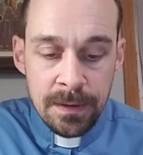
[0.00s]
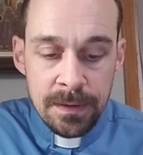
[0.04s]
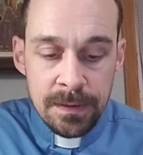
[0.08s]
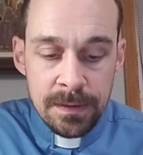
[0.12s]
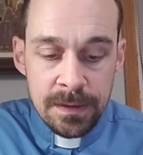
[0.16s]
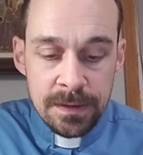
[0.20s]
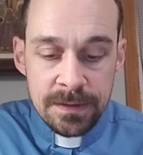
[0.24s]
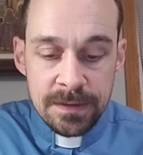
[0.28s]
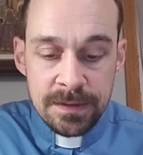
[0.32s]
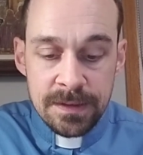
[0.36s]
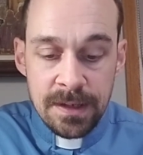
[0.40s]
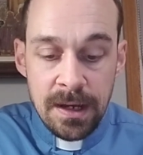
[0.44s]

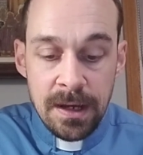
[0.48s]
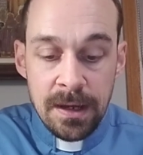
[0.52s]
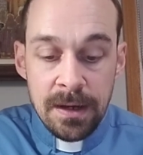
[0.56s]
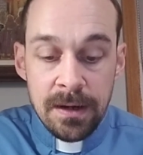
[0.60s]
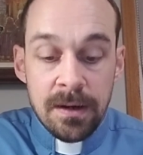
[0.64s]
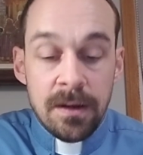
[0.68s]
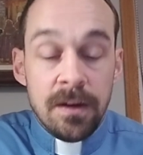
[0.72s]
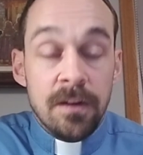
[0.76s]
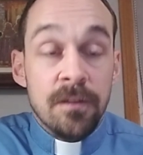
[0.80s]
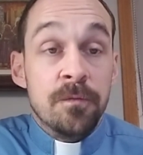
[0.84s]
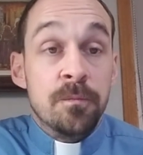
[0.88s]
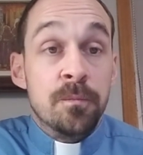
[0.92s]
the
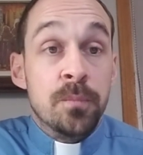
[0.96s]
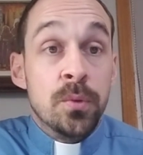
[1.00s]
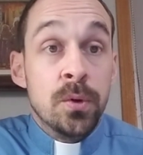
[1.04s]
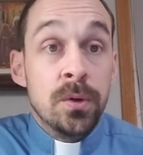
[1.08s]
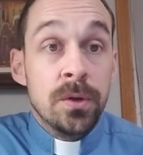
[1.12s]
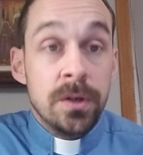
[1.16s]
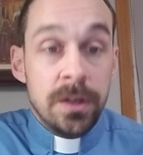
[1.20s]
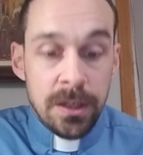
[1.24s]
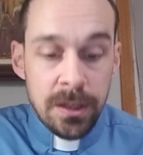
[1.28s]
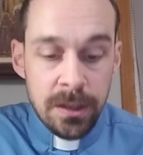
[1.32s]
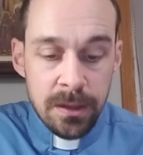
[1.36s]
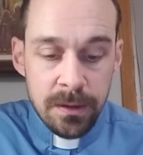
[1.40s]
son of
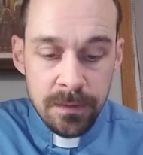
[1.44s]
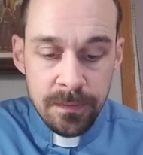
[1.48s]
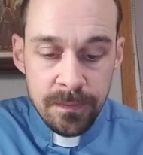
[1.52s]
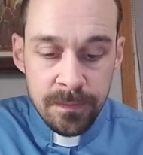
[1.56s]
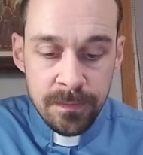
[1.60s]
Buni,